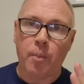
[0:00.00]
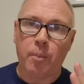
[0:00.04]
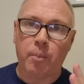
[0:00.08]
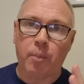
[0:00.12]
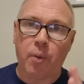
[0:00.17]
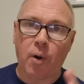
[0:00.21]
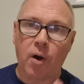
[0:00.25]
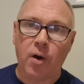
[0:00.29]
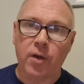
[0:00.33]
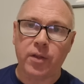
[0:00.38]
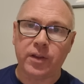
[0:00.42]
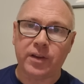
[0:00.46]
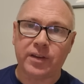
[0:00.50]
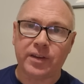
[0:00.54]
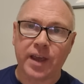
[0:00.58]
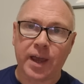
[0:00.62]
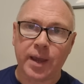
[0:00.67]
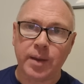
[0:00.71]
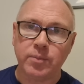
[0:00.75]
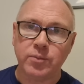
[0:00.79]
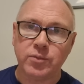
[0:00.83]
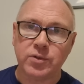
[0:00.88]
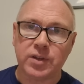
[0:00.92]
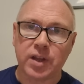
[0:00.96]
but the
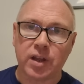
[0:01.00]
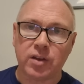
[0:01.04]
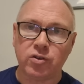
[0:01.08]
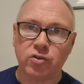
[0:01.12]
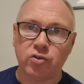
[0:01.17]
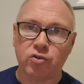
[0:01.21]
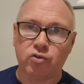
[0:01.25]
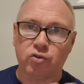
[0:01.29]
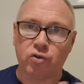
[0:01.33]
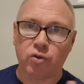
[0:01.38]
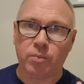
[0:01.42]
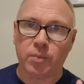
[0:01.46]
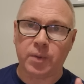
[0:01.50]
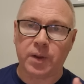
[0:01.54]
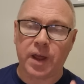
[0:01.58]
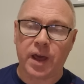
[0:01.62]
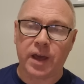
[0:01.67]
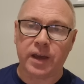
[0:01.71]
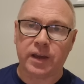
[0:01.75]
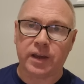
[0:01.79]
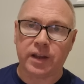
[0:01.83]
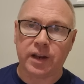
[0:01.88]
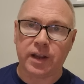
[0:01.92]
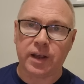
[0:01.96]
times didn't suit me
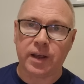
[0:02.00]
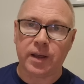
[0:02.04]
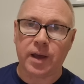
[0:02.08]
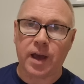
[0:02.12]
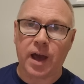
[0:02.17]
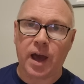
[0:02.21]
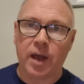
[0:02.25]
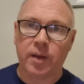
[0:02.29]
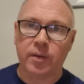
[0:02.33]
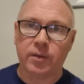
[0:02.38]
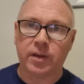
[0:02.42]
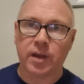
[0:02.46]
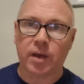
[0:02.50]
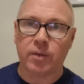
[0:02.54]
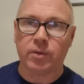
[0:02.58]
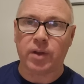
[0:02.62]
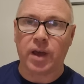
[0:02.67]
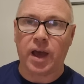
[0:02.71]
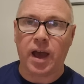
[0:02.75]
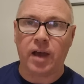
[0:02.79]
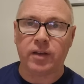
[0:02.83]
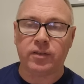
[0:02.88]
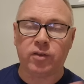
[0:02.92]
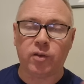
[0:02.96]
that great, and I would
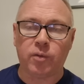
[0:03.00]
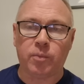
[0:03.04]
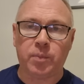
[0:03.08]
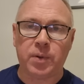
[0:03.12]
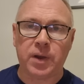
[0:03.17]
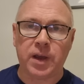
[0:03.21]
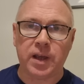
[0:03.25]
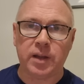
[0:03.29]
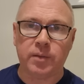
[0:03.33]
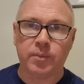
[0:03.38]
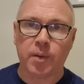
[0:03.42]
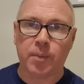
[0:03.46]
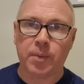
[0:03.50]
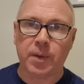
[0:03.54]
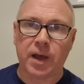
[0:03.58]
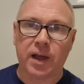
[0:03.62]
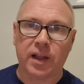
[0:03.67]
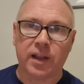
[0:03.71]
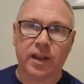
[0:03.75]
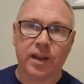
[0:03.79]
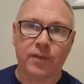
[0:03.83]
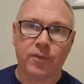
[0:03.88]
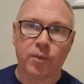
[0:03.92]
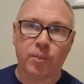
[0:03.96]
have had to have paid maybe
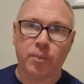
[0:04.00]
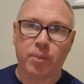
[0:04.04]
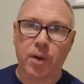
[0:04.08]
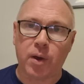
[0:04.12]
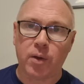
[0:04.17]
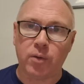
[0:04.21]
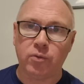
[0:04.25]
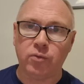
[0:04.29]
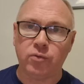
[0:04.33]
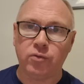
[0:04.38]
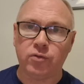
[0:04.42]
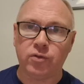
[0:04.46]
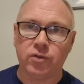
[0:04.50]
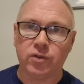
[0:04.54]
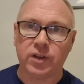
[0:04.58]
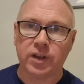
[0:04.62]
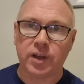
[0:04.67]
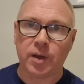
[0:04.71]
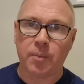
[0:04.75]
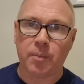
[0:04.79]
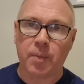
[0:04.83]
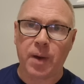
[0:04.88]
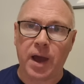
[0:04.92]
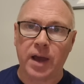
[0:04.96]
£11 to
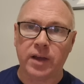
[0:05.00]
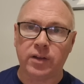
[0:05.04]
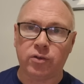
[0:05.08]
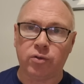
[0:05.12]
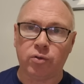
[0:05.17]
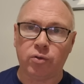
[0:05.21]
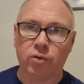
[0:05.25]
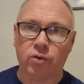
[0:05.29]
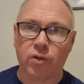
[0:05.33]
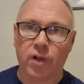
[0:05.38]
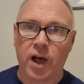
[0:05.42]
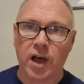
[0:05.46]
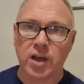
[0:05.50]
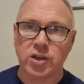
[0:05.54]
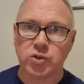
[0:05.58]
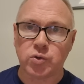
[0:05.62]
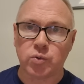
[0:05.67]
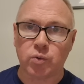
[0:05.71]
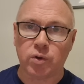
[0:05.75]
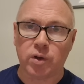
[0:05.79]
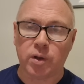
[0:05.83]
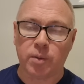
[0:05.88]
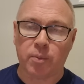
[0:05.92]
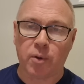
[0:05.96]
get back to
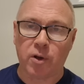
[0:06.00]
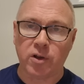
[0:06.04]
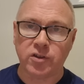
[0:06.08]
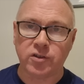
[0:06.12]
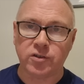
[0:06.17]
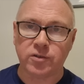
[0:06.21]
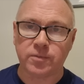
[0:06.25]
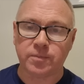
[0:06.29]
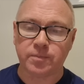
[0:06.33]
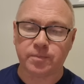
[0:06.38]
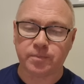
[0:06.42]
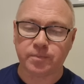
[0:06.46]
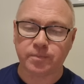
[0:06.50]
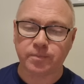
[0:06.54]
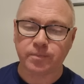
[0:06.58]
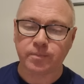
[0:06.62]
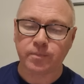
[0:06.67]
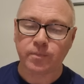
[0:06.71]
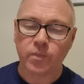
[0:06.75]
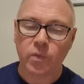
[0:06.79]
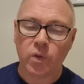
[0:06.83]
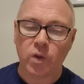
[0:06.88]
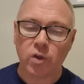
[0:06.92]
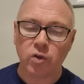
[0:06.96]
Glasgow on the bus.
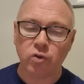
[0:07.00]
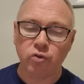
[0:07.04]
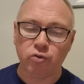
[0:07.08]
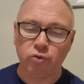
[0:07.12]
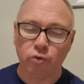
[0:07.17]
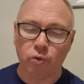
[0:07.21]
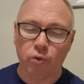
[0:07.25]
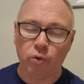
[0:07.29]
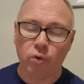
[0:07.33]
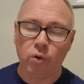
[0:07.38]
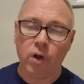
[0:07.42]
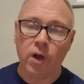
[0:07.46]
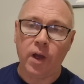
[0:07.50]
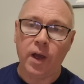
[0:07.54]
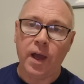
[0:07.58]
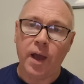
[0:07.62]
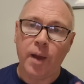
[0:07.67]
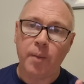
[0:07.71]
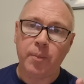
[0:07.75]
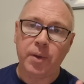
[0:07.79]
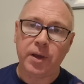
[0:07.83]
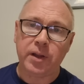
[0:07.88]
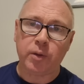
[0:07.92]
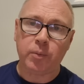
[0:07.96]
So,
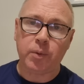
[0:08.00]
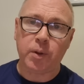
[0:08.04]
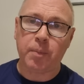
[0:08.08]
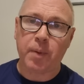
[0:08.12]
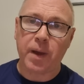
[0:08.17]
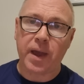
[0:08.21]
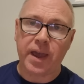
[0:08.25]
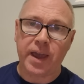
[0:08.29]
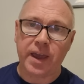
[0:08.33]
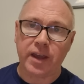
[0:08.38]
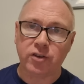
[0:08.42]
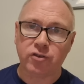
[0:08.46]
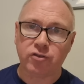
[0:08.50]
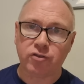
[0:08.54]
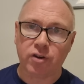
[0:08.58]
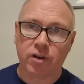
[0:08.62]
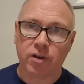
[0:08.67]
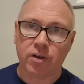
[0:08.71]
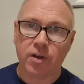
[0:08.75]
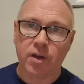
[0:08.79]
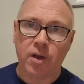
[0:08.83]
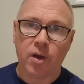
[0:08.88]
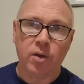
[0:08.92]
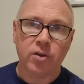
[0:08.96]
paid a wee bit
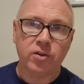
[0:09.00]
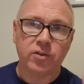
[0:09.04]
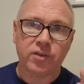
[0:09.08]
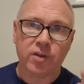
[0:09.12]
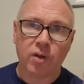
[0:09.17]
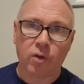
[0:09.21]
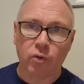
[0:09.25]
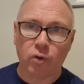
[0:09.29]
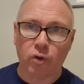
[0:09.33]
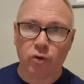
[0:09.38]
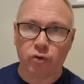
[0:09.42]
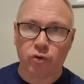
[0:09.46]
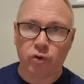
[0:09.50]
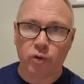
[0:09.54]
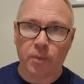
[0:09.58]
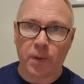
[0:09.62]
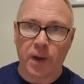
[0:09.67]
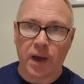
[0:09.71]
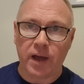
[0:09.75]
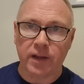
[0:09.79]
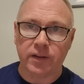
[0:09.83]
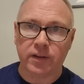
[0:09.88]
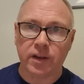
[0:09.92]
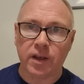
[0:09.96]
extra, still not too
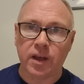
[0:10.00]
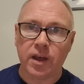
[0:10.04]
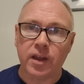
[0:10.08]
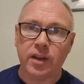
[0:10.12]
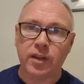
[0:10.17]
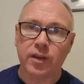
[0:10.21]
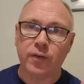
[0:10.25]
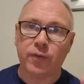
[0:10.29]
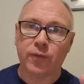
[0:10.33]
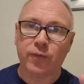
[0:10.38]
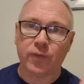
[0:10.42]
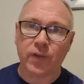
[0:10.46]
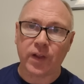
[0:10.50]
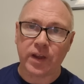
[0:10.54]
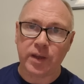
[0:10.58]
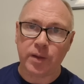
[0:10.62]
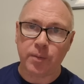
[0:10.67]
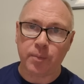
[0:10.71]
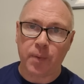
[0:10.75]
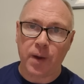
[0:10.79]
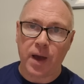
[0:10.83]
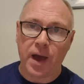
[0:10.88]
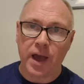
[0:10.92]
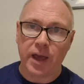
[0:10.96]
bad. The
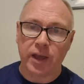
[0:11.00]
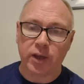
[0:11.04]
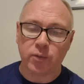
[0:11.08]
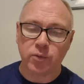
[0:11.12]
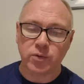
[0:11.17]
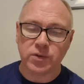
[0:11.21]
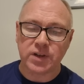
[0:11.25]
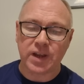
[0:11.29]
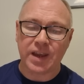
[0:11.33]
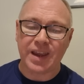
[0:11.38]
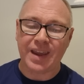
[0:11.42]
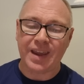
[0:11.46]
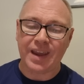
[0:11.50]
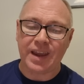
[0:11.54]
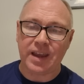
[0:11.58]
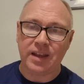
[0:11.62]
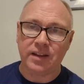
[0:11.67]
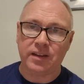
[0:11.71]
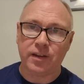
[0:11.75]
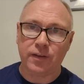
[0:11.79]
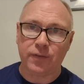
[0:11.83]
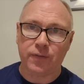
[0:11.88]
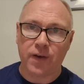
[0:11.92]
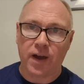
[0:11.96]
flight back was
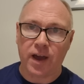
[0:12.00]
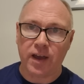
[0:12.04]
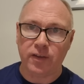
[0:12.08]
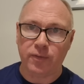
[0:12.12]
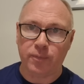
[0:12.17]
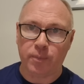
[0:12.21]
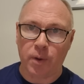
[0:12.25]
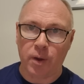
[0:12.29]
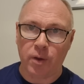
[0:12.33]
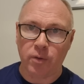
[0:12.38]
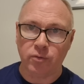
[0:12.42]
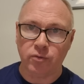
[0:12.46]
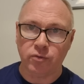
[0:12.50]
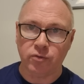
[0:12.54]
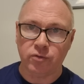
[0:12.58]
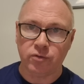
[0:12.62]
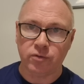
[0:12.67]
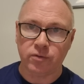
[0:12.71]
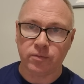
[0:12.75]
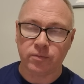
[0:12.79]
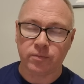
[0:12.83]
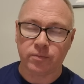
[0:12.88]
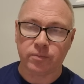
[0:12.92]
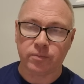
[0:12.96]
£85,